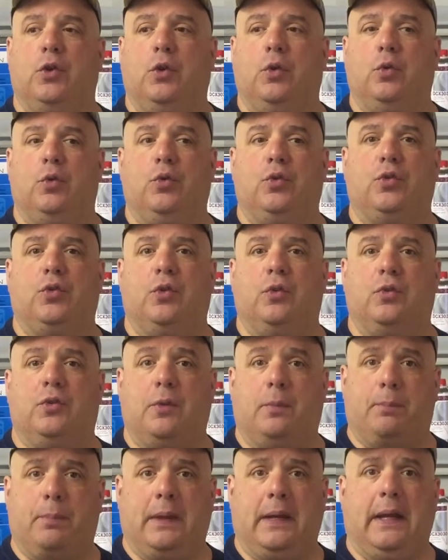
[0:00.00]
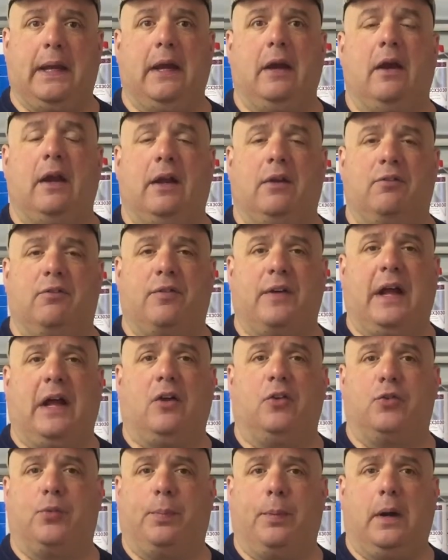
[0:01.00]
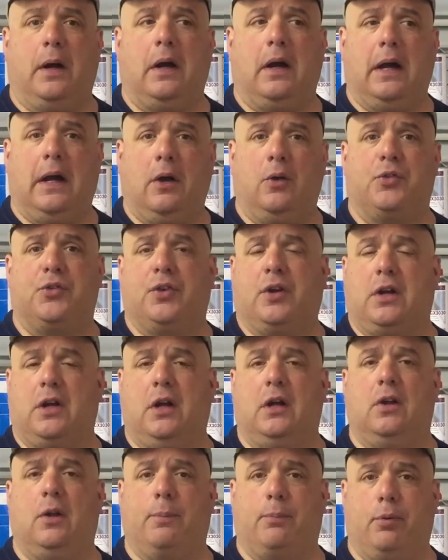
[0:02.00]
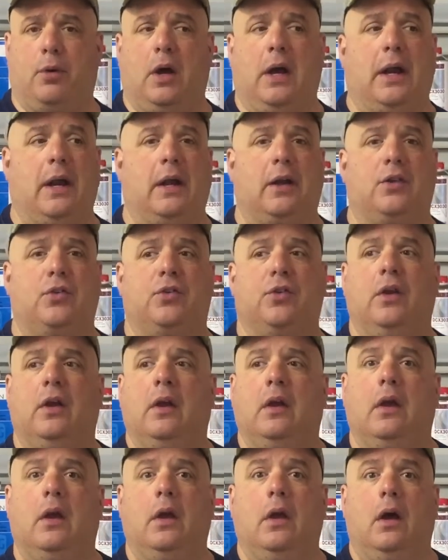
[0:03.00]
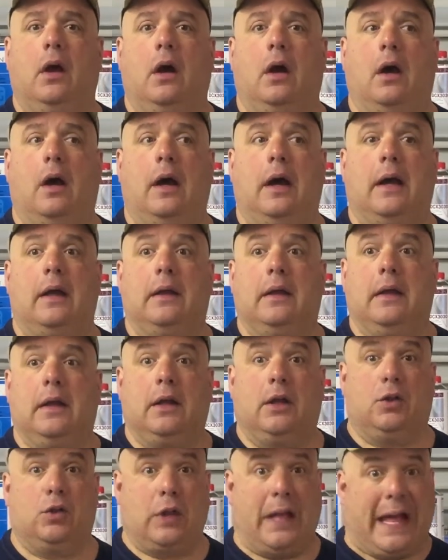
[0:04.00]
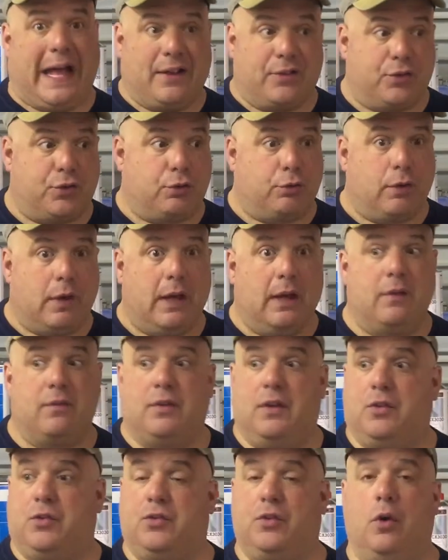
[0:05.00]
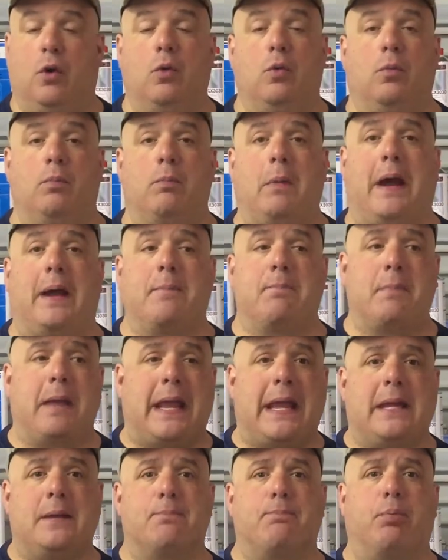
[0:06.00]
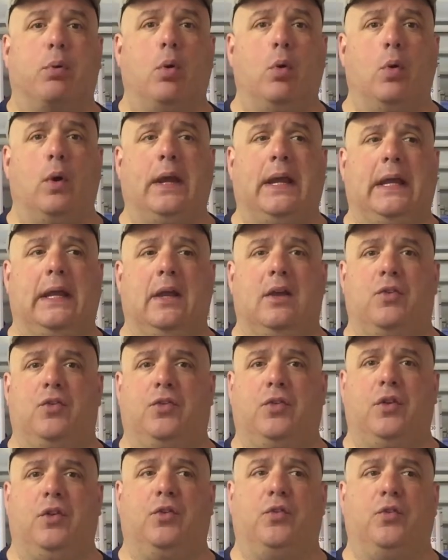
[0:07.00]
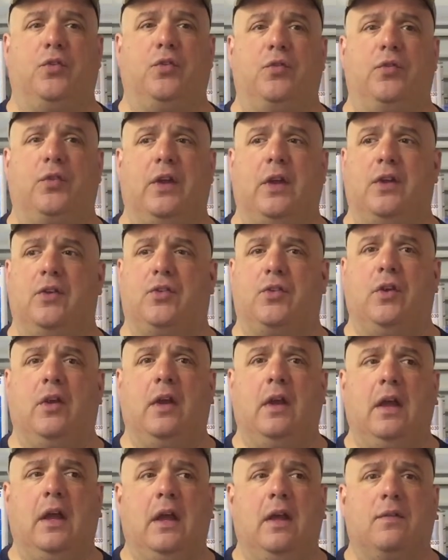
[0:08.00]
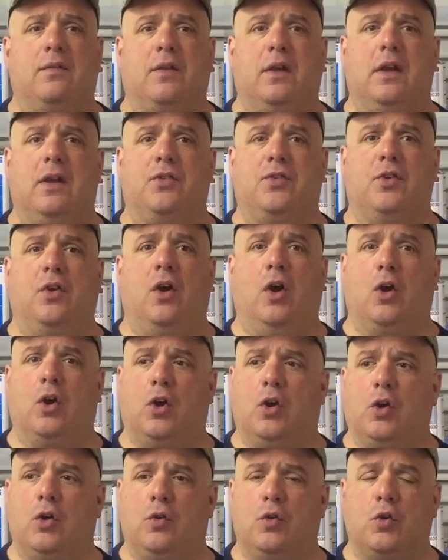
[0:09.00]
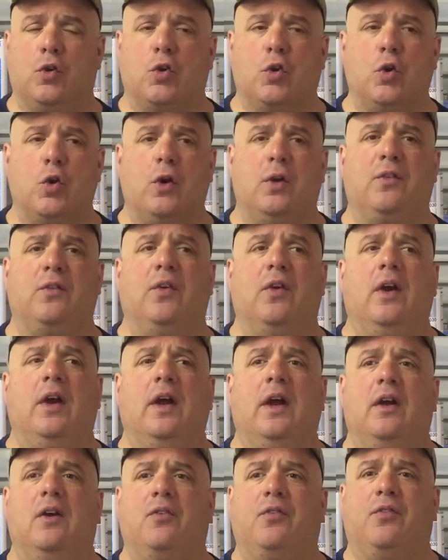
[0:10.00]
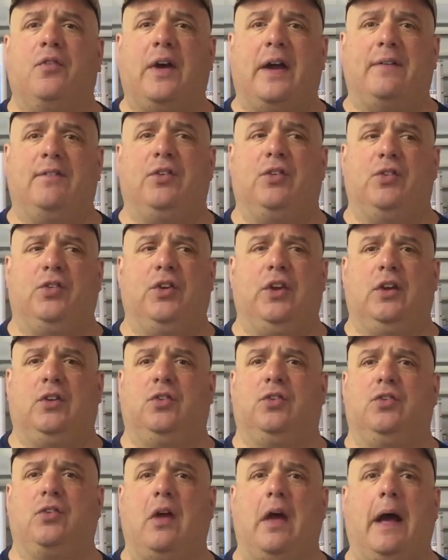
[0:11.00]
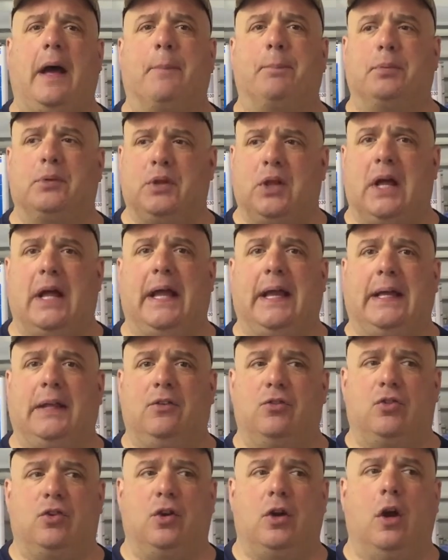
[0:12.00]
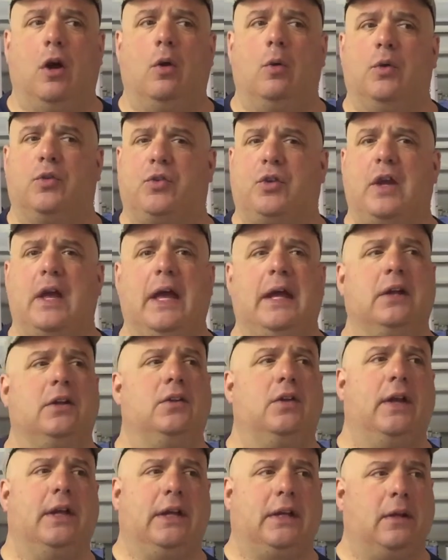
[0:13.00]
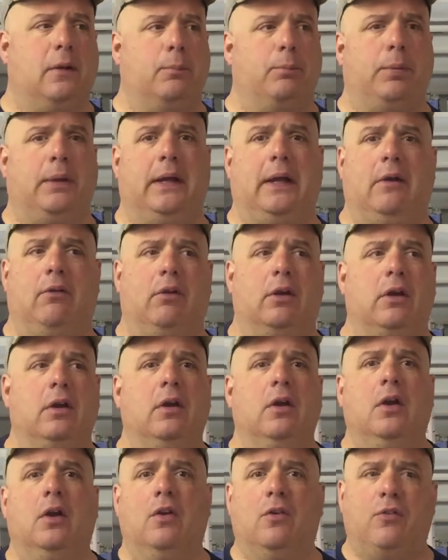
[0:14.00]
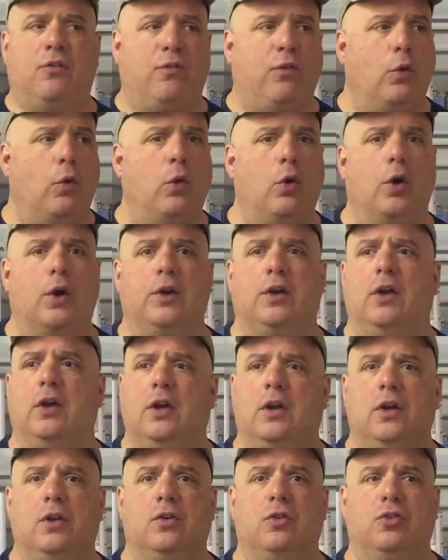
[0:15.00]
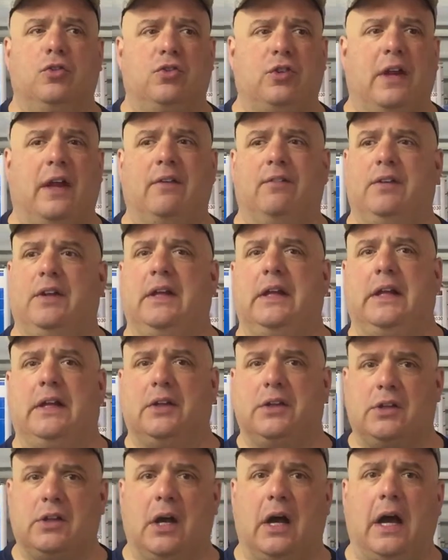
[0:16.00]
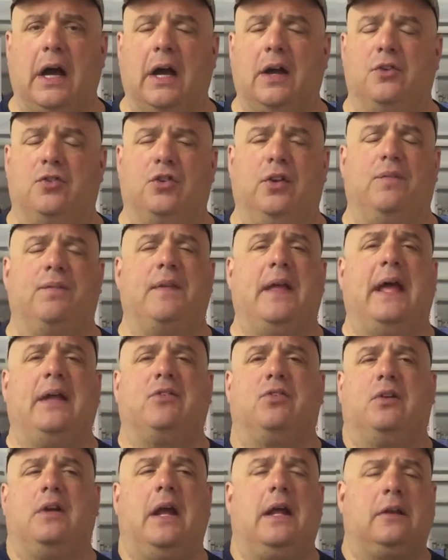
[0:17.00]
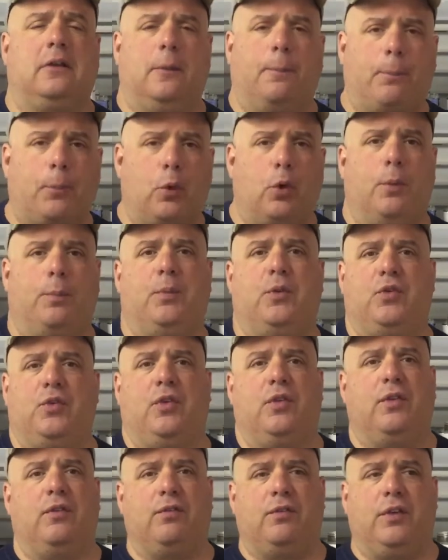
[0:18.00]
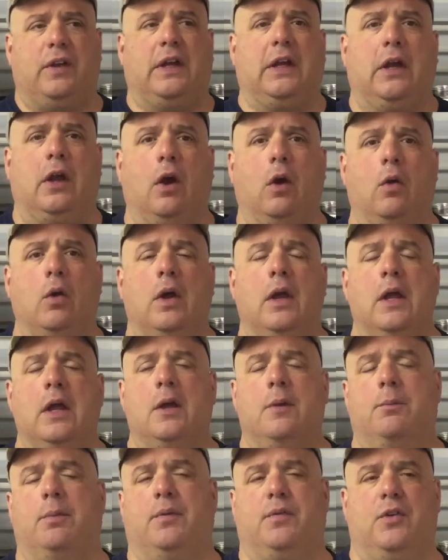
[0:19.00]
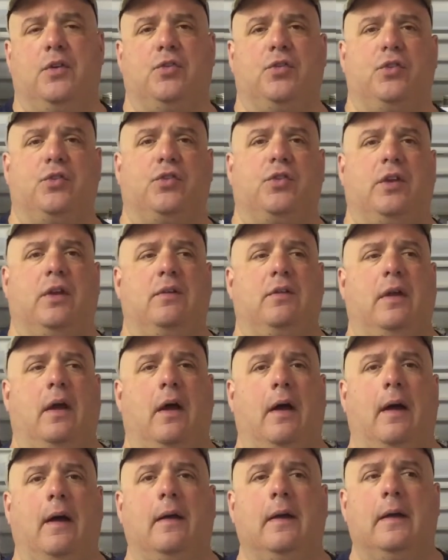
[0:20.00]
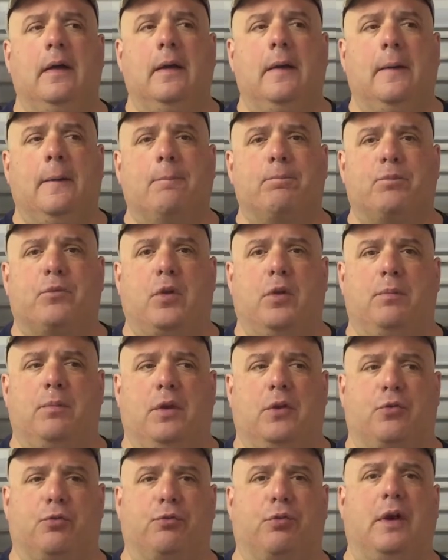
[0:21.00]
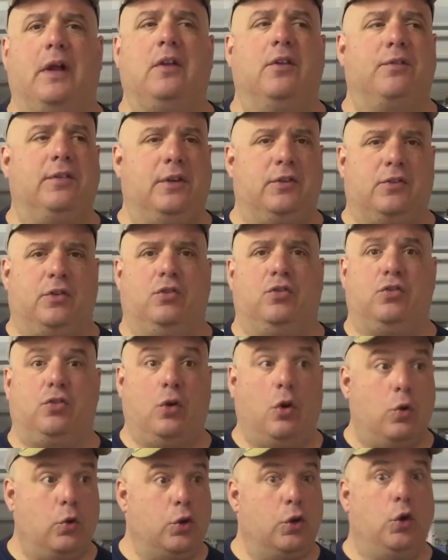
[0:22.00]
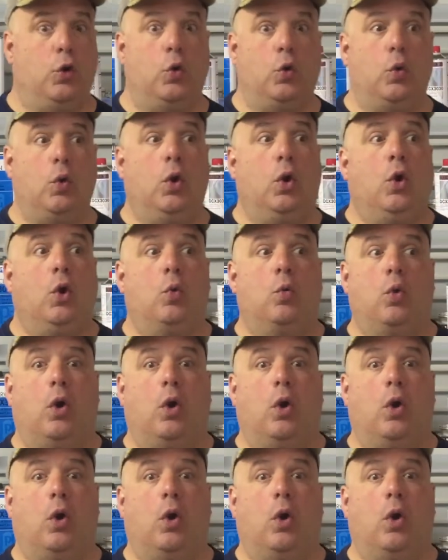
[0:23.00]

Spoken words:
used DeBeer and Valspar House of Color products. Glazeret. So my main point is there's a good 5 or 6 top lines. It's kind of like comparing Ford, Chevy, and Dodge, and that's not the purpose of the video, but this is it's relevant to show you